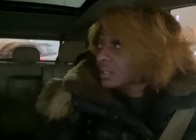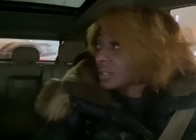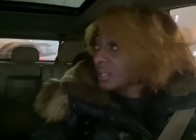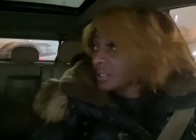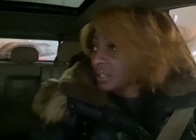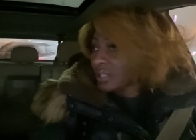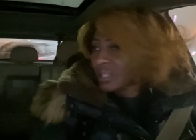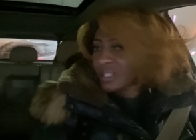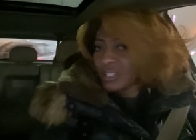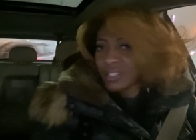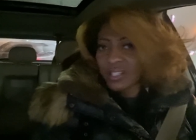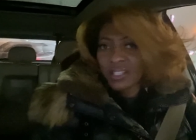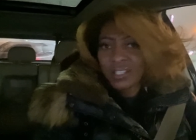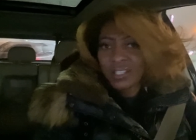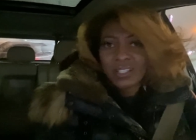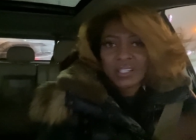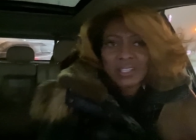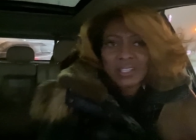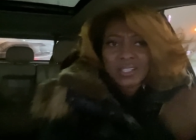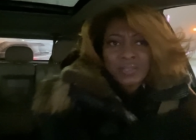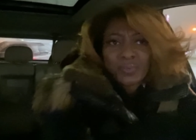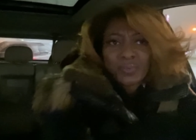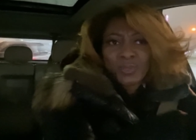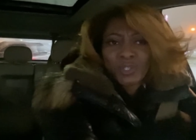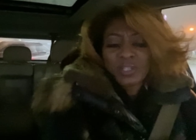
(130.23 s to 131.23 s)
And then it
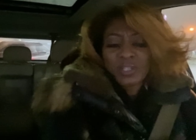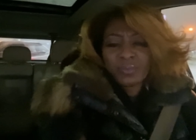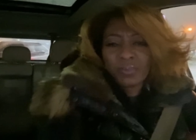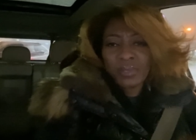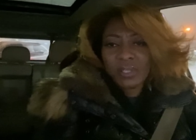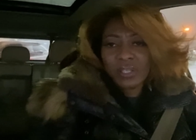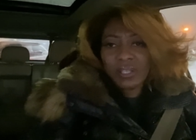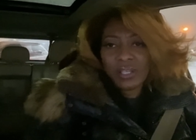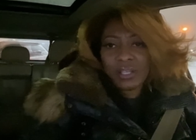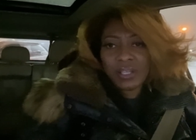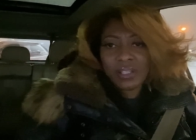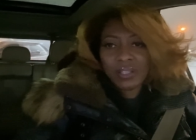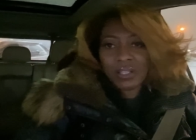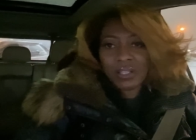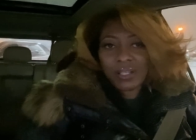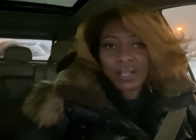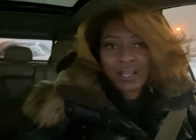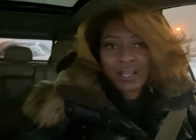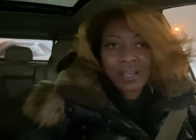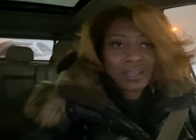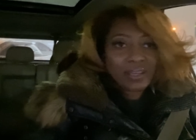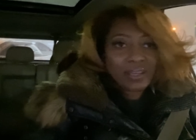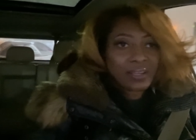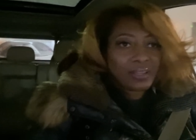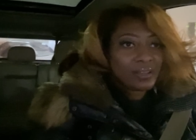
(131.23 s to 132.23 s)
said it's supposed to be in the
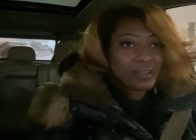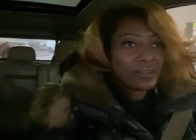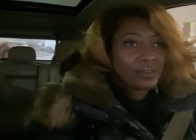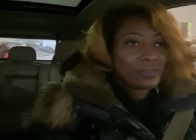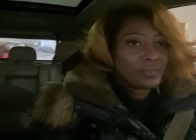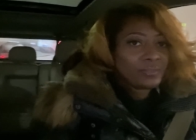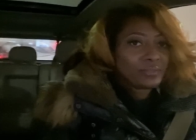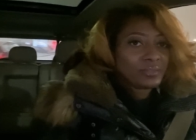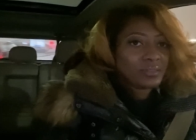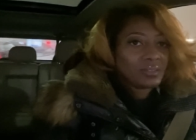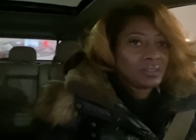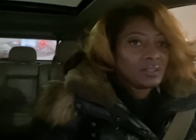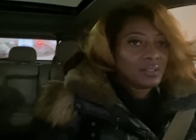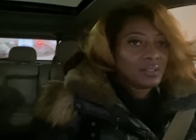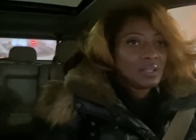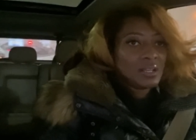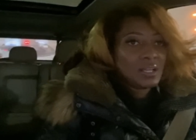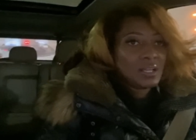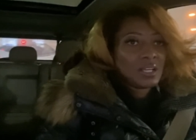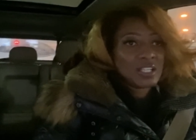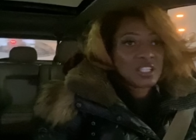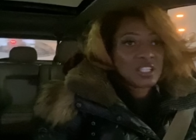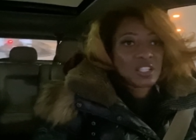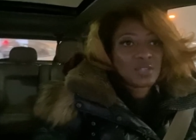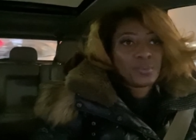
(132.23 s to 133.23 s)
negative.
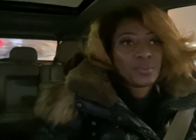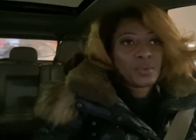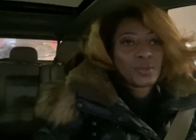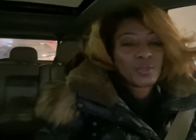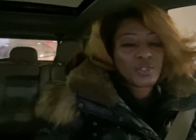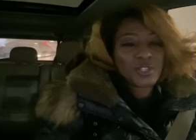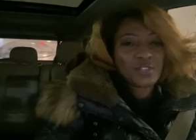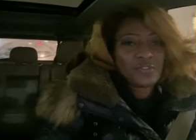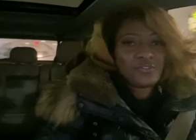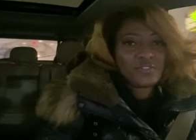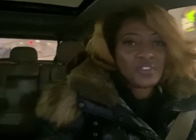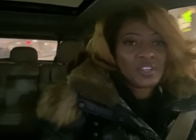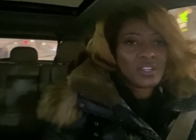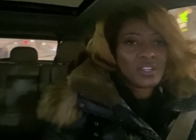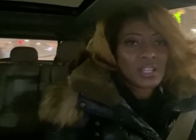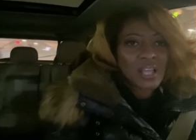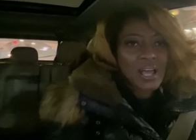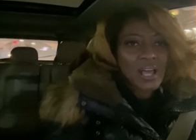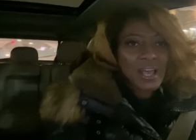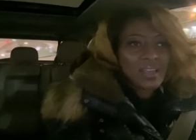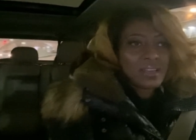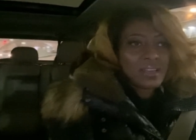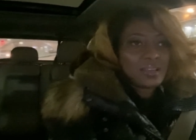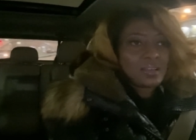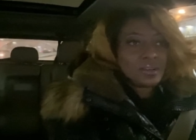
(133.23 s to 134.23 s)
It's supposed to feel
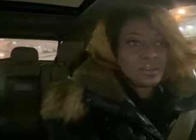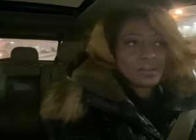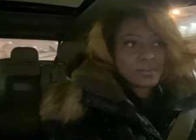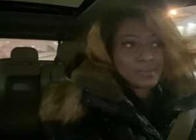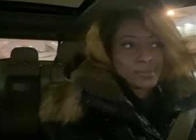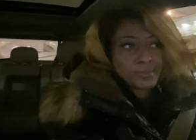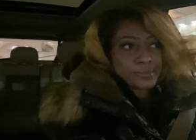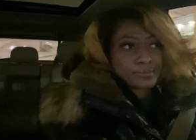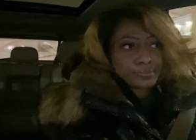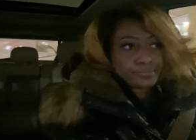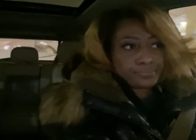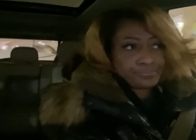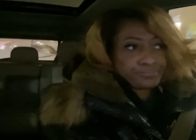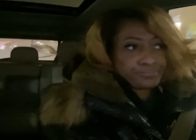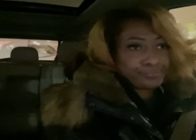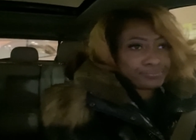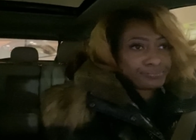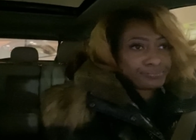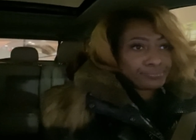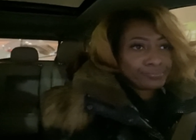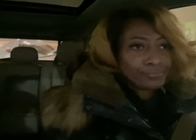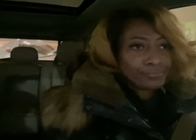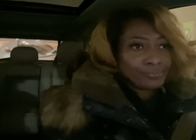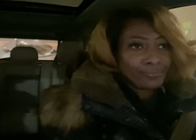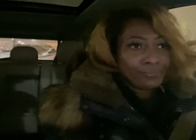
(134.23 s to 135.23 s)
like um,
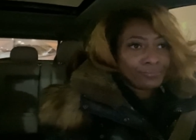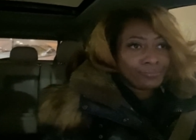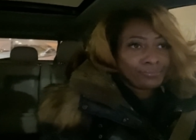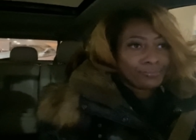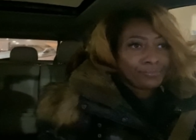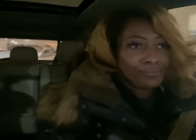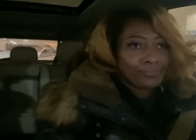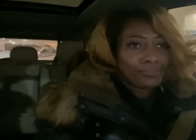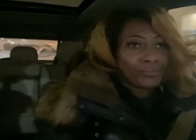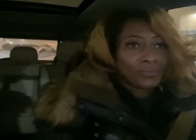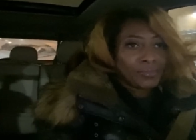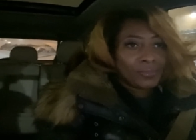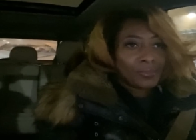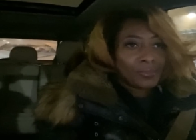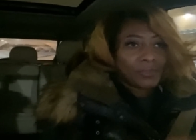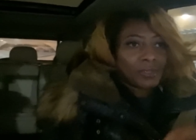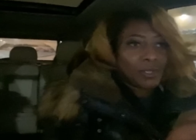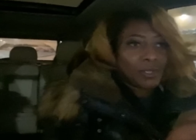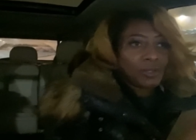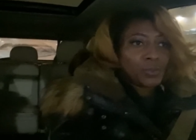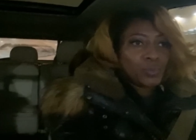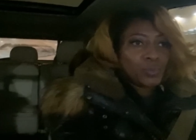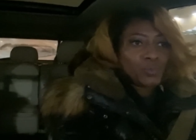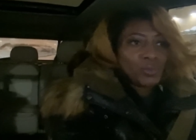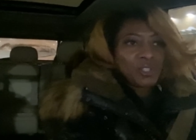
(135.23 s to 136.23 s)

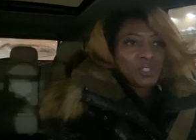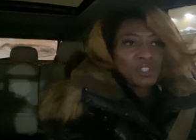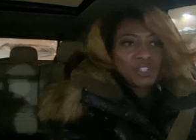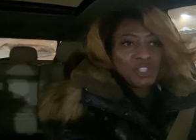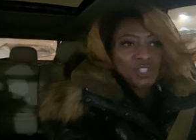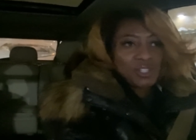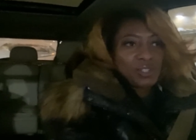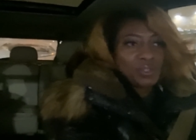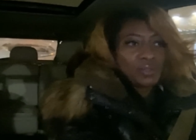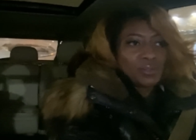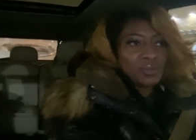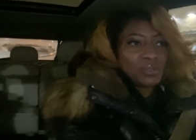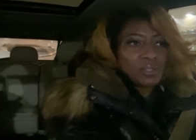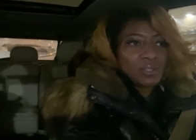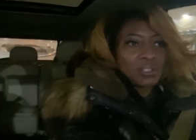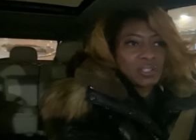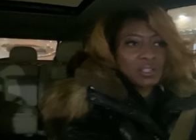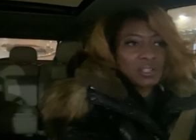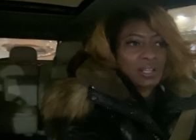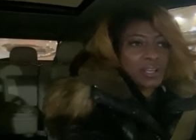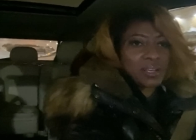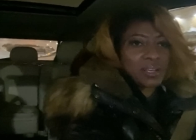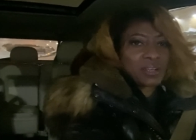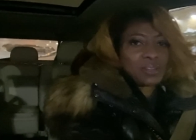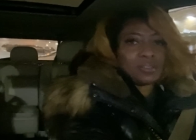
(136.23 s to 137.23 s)
the wind chill is
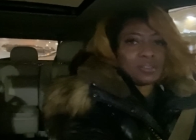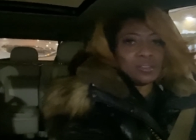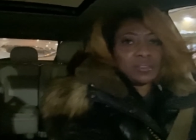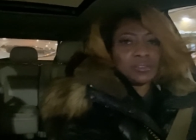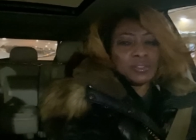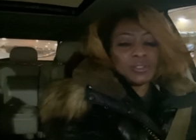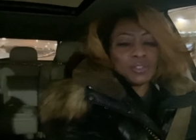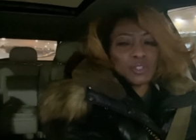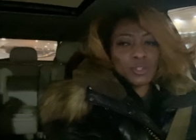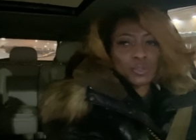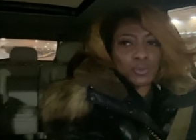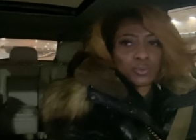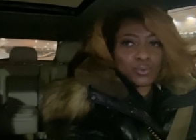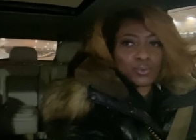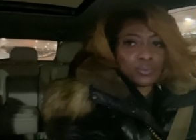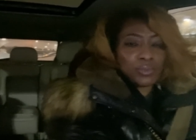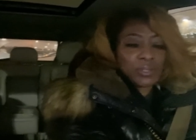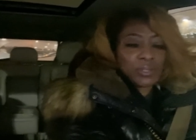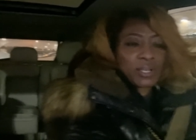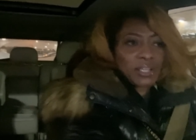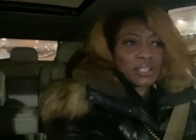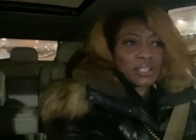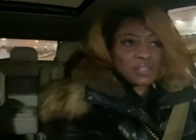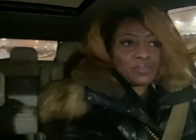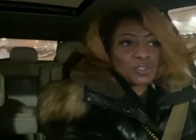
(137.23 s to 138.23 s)
like
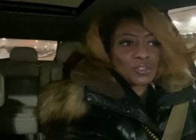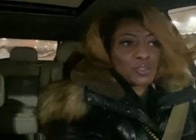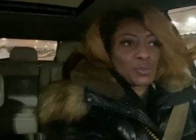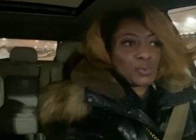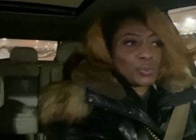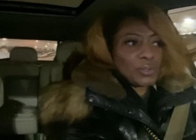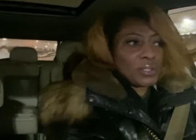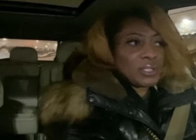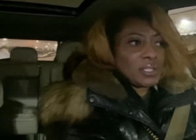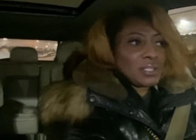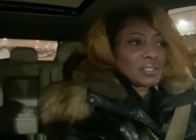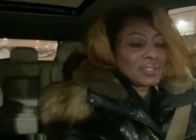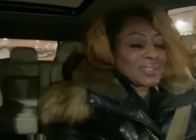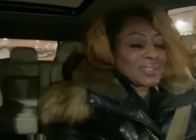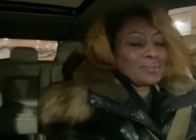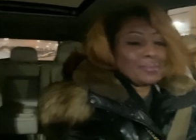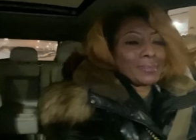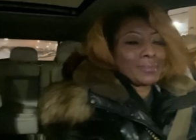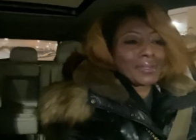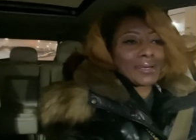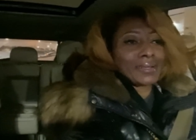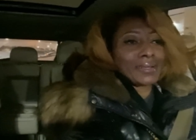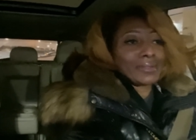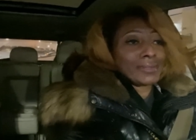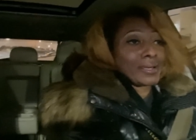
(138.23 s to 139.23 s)
negative 20,
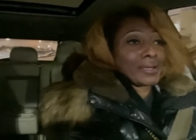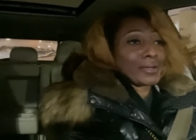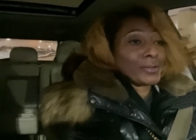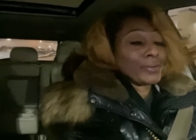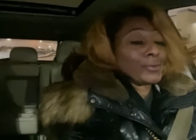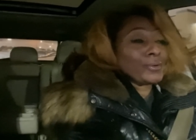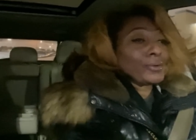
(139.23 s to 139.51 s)
something like that.